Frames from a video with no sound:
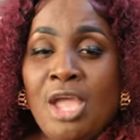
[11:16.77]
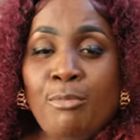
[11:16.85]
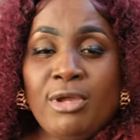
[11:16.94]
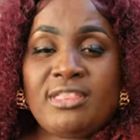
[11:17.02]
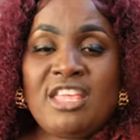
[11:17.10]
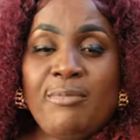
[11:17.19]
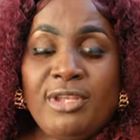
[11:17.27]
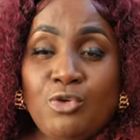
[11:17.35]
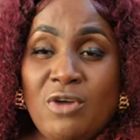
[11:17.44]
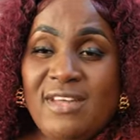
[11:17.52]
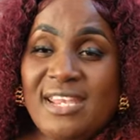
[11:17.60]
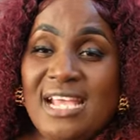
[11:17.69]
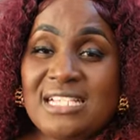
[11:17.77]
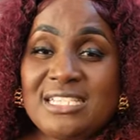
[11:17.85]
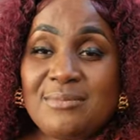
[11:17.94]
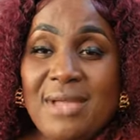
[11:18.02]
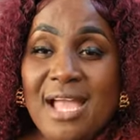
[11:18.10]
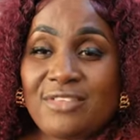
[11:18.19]
But you say, me go over there and see
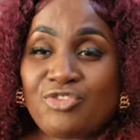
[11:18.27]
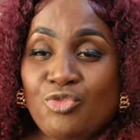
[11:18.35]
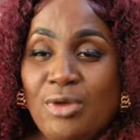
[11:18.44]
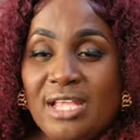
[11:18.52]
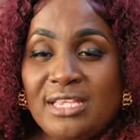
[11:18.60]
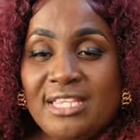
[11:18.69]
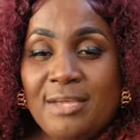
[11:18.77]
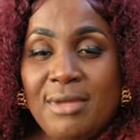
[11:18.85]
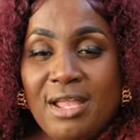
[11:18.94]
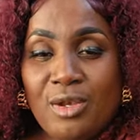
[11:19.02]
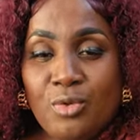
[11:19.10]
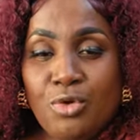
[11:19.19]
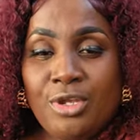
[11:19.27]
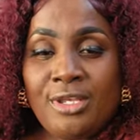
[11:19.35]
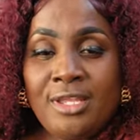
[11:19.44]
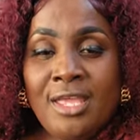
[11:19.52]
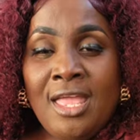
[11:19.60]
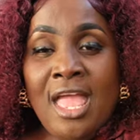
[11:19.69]
Mark Stewart name alone.
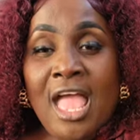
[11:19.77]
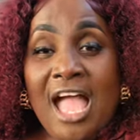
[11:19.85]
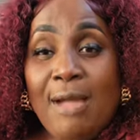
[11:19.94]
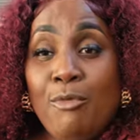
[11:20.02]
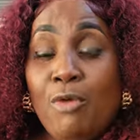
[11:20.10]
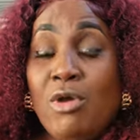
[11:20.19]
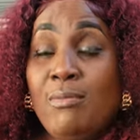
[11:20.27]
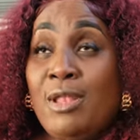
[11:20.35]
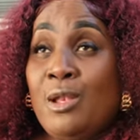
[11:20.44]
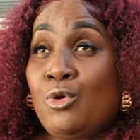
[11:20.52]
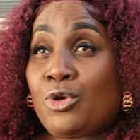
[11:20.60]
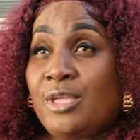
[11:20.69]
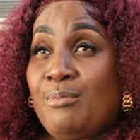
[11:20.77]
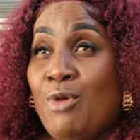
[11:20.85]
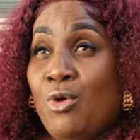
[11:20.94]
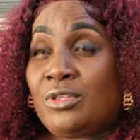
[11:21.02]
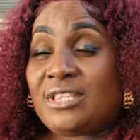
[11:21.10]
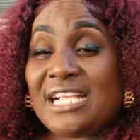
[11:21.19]
But when me look him
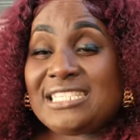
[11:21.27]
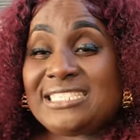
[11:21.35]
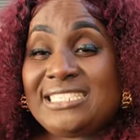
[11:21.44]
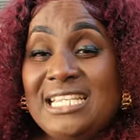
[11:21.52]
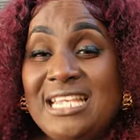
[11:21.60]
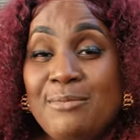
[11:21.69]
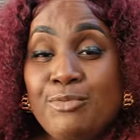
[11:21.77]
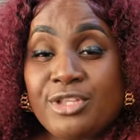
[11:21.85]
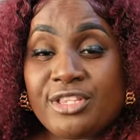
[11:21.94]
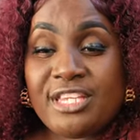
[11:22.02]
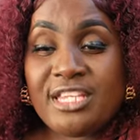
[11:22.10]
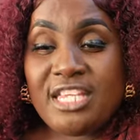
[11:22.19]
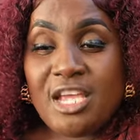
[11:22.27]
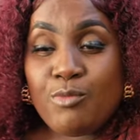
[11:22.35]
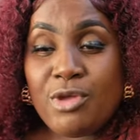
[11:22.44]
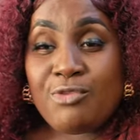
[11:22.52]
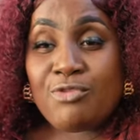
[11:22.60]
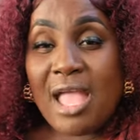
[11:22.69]
out a celebrity name
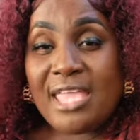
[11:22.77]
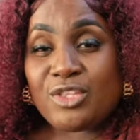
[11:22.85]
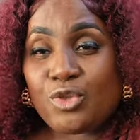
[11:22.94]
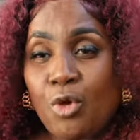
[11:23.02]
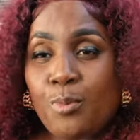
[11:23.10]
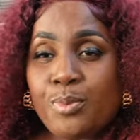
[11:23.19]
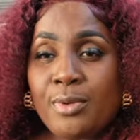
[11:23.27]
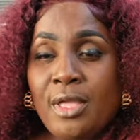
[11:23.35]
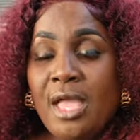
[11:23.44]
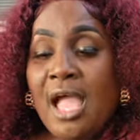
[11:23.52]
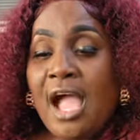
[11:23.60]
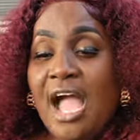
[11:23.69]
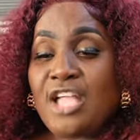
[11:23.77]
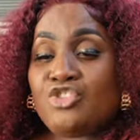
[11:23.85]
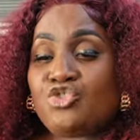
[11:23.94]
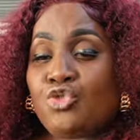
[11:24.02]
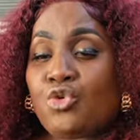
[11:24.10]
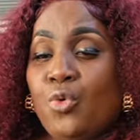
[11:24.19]
me right up.
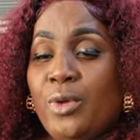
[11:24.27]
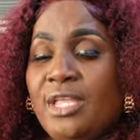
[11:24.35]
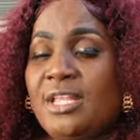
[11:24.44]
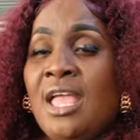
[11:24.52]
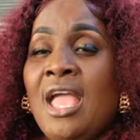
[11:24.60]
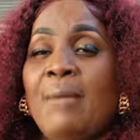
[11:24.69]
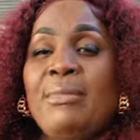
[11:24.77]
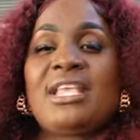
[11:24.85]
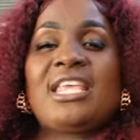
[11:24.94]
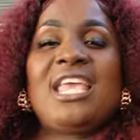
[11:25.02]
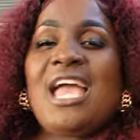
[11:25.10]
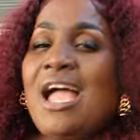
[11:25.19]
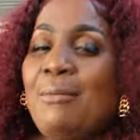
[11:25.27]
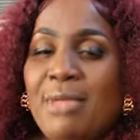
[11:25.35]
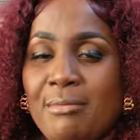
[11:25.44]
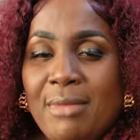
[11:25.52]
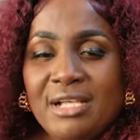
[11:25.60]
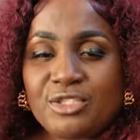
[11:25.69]
Andrew Queen. Me can't
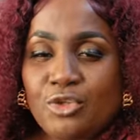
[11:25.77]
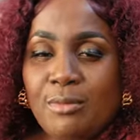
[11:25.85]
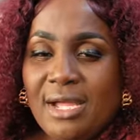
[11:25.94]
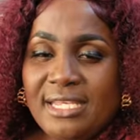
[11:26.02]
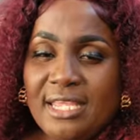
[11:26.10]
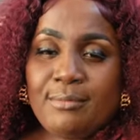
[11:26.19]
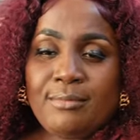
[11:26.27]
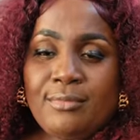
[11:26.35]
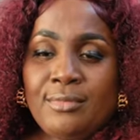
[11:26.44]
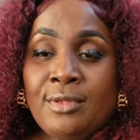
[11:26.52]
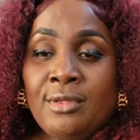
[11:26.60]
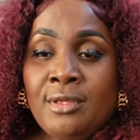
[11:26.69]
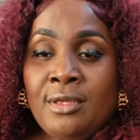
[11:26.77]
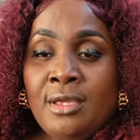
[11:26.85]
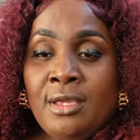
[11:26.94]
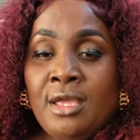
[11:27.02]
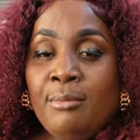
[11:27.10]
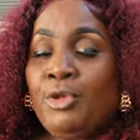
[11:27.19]
remember some of them.
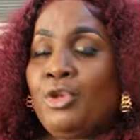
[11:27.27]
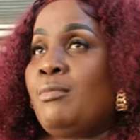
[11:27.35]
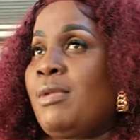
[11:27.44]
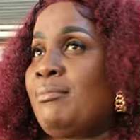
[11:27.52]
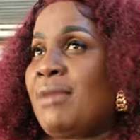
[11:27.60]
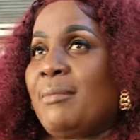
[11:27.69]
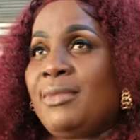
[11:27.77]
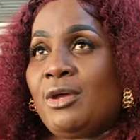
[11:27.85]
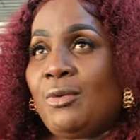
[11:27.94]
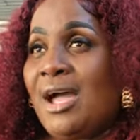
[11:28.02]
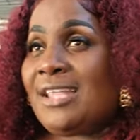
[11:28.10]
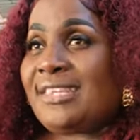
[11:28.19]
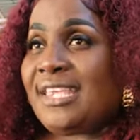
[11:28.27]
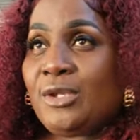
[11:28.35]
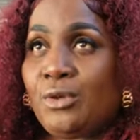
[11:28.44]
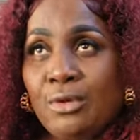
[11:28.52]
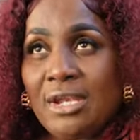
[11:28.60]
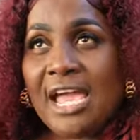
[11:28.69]
Me no remember, me no want to tell
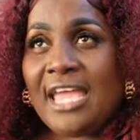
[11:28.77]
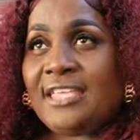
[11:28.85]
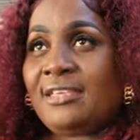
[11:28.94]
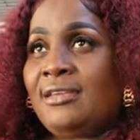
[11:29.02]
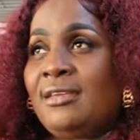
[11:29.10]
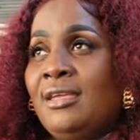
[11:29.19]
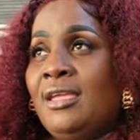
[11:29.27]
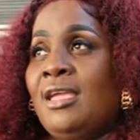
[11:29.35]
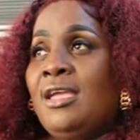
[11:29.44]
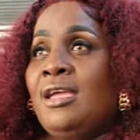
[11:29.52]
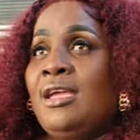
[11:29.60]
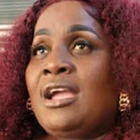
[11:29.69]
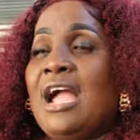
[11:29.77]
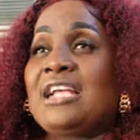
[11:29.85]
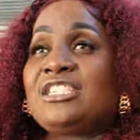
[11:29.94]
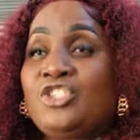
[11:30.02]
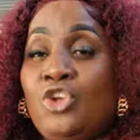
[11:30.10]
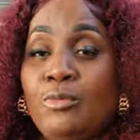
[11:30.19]
no lie. Cause
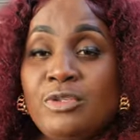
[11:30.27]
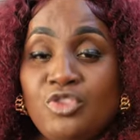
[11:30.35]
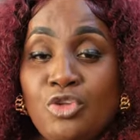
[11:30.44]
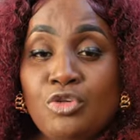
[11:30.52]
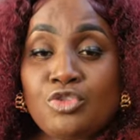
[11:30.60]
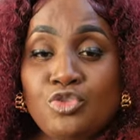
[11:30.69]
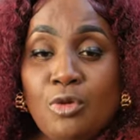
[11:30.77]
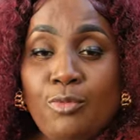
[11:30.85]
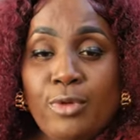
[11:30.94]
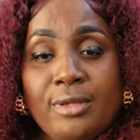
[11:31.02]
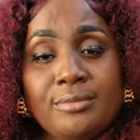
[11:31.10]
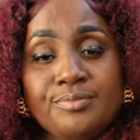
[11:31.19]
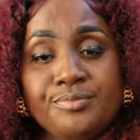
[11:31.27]
sit down, me sit down somewhere.